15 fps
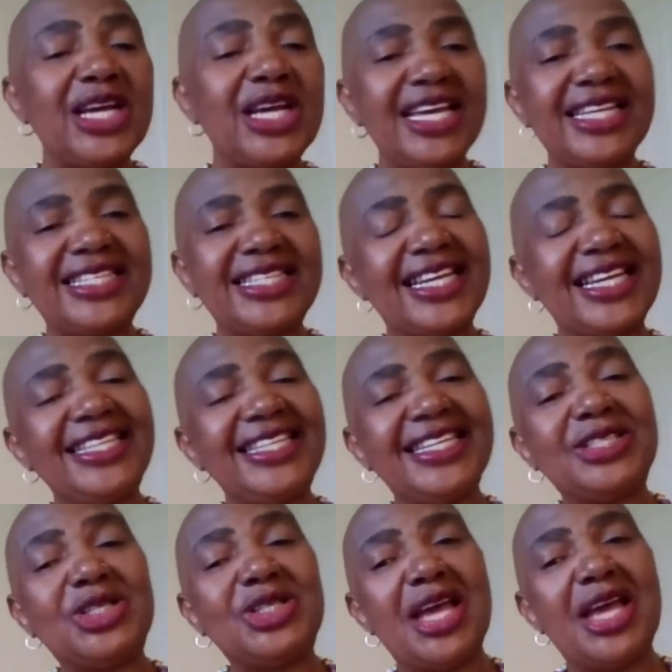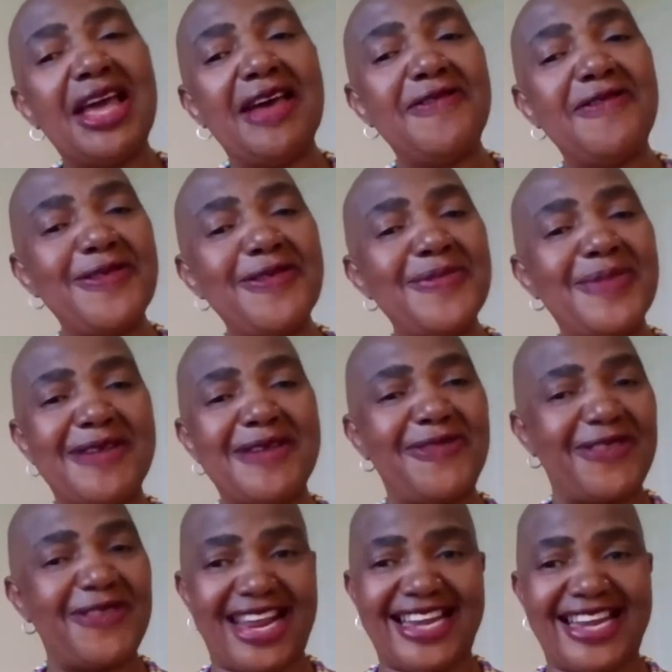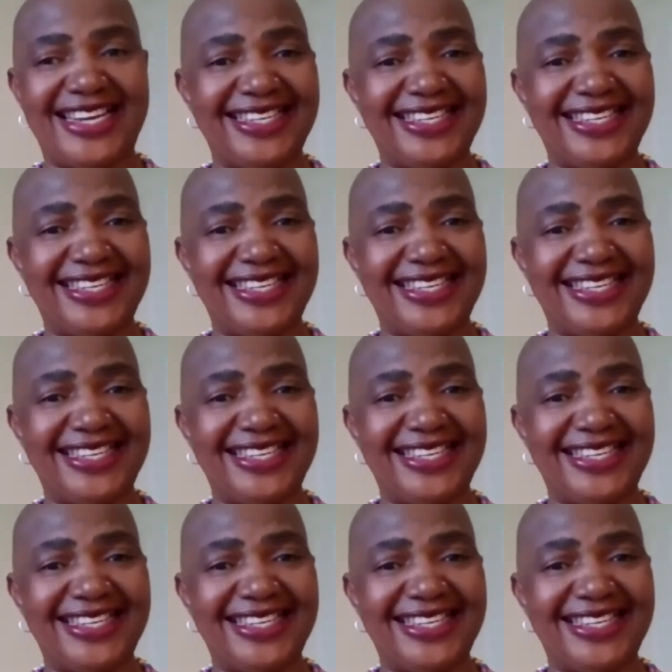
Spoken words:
excited to have you, my friend.